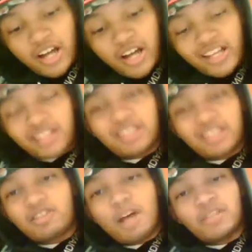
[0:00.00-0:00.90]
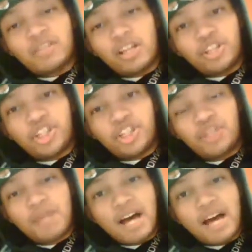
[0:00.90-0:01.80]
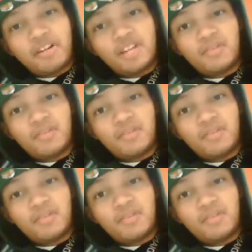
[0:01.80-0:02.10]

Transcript: I guess this is almost like a shoot out here,